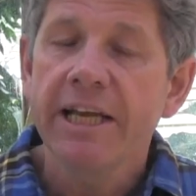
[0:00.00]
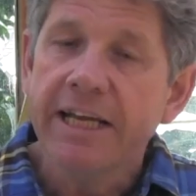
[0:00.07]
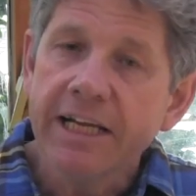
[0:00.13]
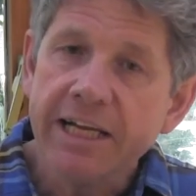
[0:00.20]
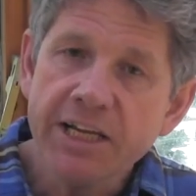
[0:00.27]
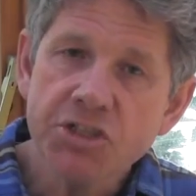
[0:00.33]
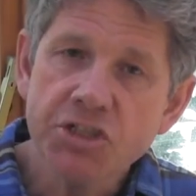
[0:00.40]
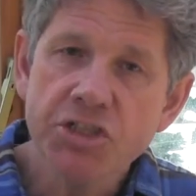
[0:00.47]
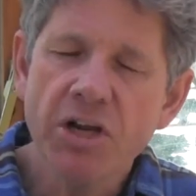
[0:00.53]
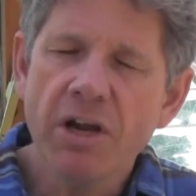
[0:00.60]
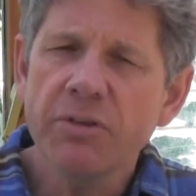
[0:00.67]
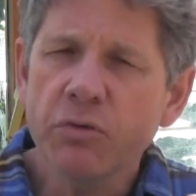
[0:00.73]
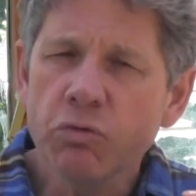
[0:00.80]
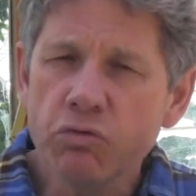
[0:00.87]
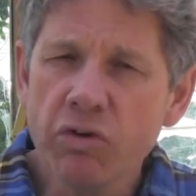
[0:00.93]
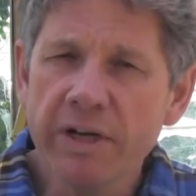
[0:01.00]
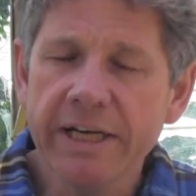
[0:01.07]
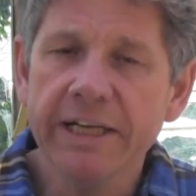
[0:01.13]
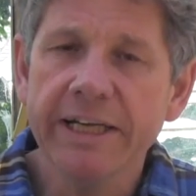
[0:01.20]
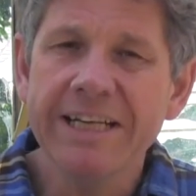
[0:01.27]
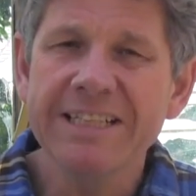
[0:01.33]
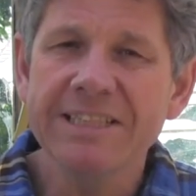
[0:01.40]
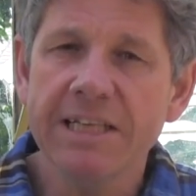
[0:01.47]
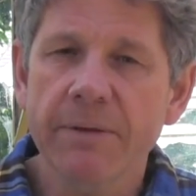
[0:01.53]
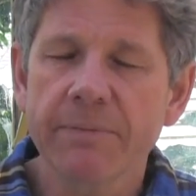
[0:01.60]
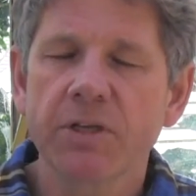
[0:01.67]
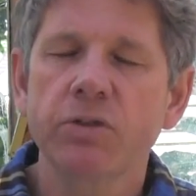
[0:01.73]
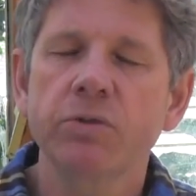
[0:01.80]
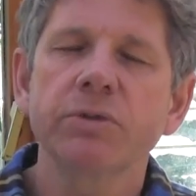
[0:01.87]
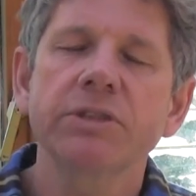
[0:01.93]
It lets you know the real
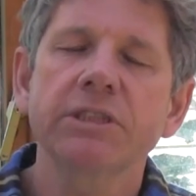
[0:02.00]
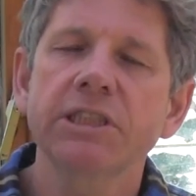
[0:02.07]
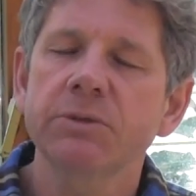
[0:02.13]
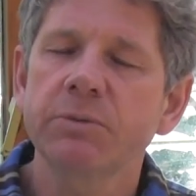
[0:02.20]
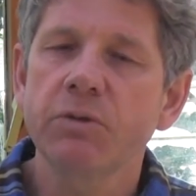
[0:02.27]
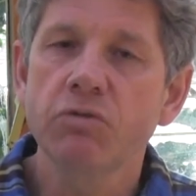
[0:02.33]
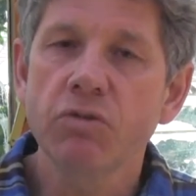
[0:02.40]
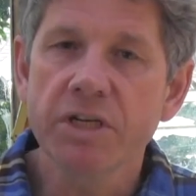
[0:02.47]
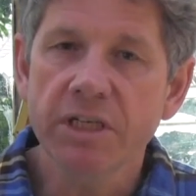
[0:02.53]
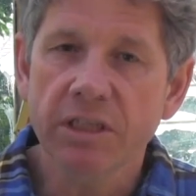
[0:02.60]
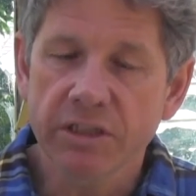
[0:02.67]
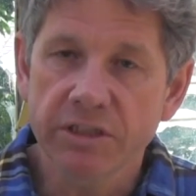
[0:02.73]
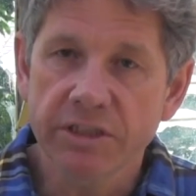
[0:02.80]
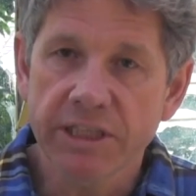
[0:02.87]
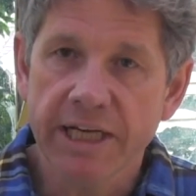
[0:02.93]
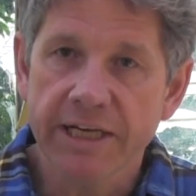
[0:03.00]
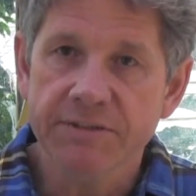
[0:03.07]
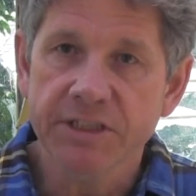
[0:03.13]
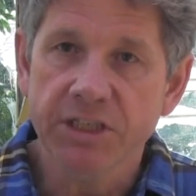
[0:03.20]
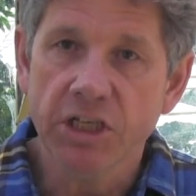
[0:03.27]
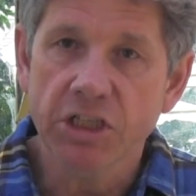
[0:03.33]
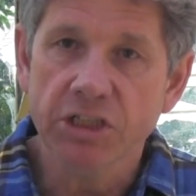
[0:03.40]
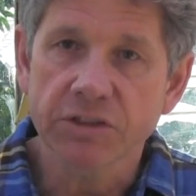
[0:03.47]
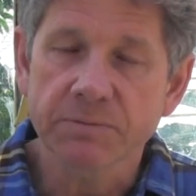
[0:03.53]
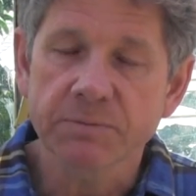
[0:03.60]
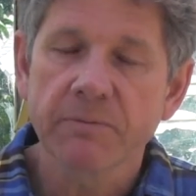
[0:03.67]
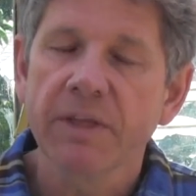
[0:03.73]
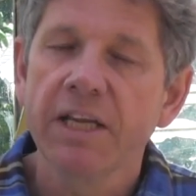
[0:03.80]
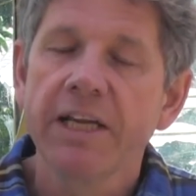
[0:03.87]
in-depth courses we run at Learn How to Garden.